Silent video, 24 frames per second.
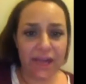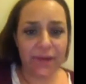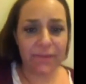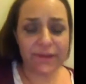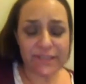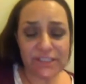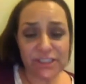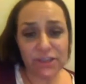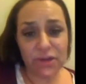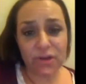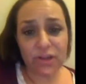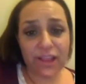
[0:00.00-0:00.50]

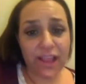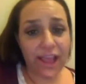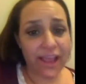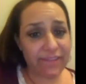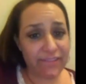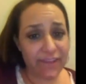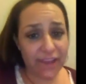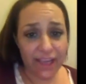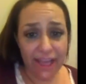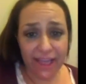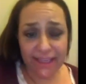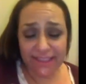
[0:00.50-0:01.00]
anyway, so
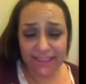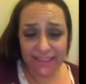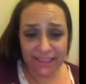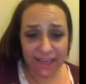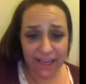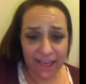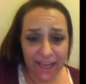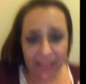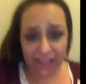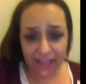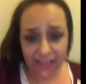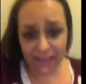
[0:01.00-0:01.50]
Cliven got
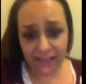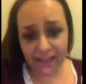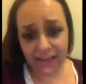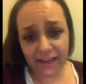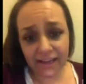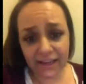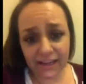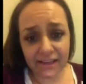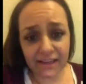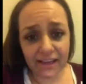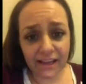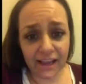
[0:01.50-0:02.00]

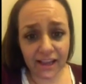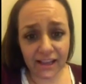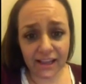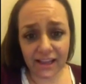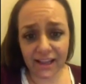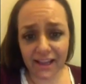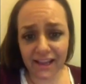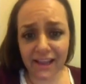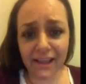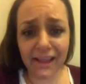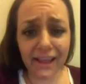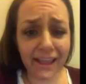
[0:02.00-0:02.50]
denied. I,
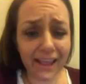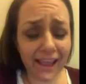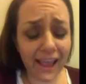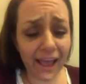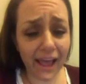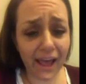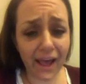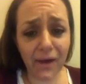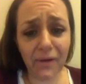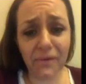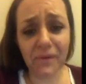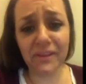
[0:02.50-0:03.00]

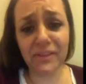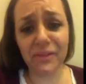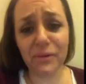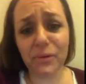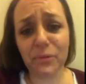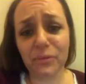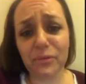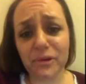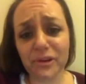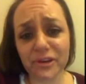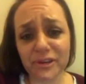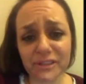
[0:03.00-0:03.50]
how in
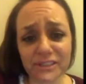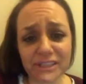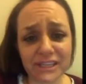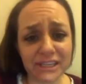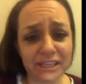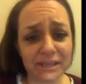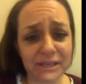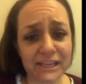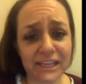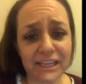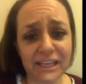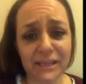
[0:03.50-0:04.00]
the world
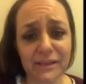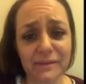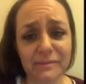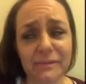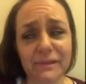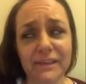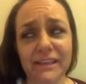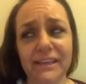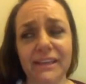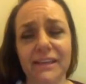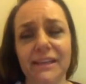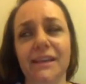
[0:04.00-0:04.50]
can he
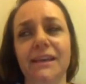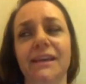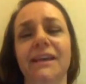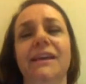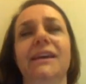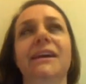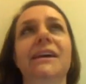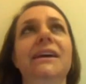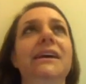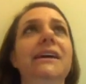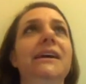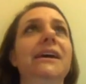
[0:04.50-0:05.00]
be?
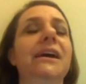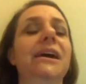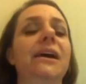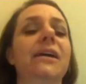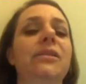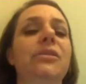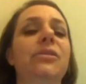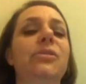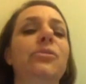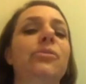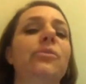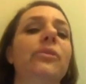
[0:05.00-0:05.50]

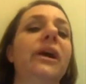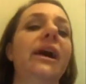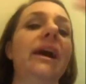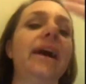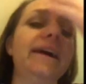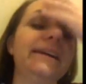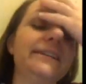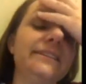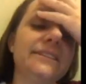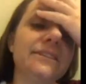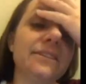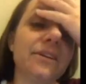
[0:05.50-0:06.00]
a
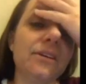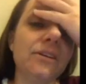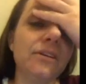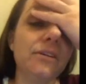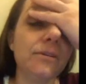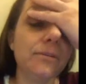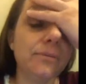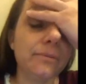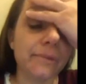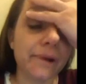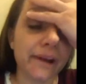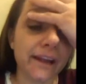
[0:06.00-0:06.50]
threat.
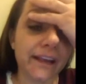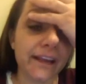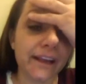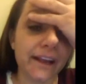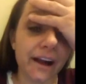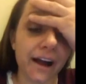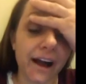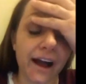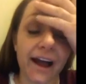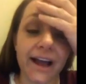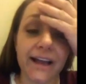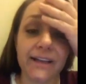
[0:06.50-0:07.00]
Oh my
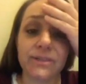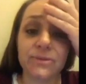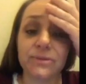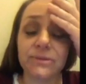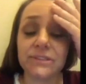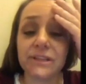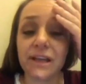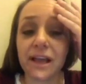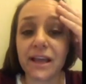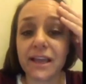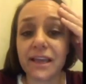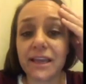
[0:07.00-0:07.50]
gosh,
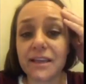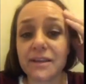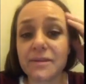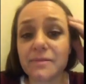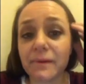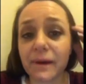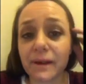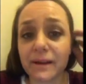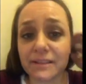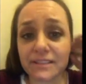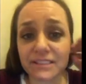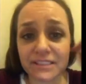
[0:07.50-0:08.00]
we're talking
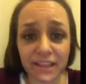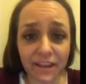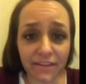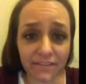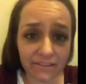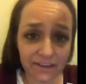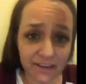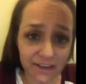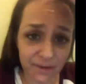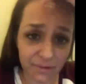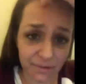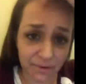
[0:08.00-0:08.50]
about a
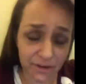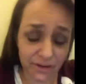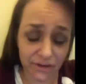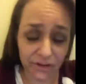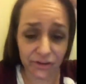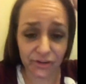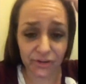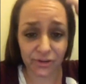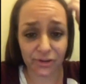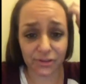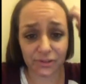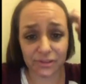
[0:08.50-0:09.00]
71
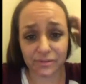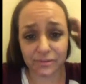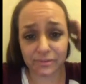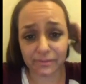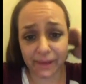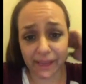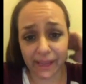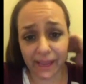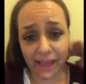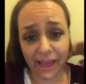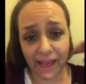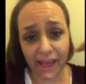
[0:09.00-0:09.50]
year old
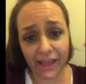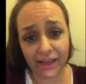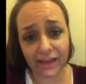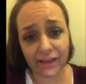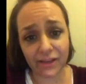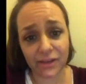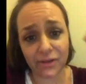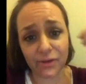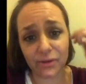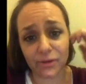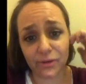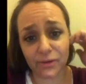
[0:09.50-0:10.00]
man
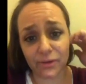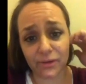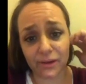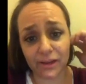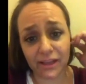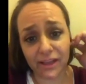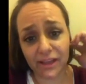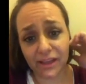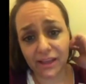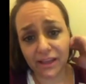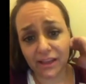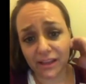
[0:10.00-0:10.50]
who
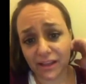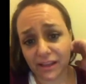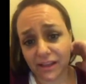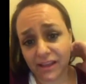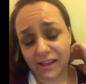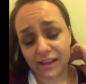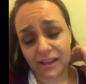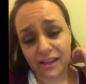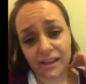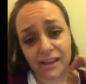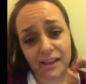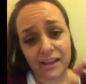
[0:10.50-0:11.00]

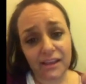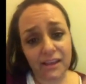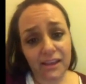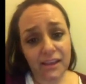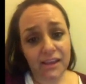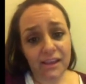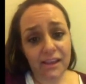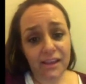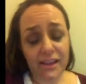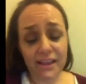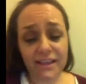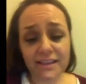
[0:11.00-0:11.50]

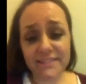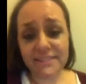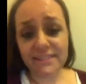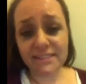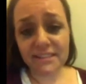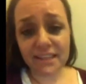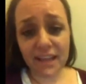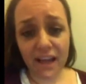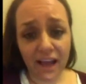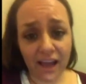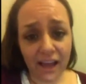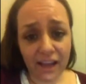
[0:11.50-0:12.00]

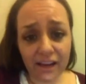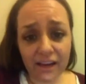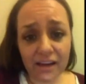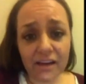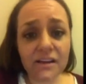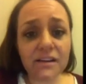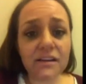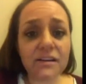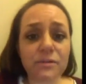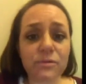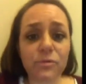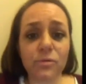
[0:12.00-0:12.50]
he's
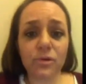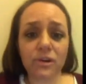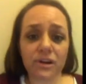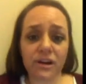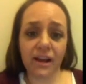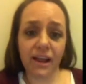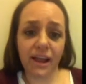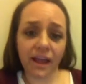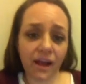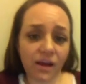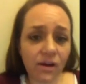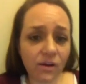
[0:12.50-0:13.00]
tired and
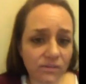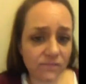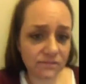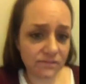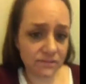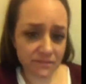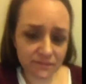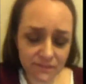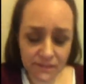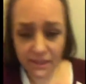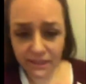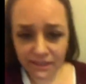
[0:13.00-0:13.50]
worn out
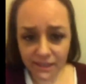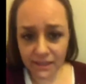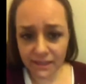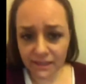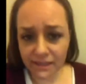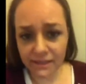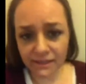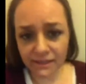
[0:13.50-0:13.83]
and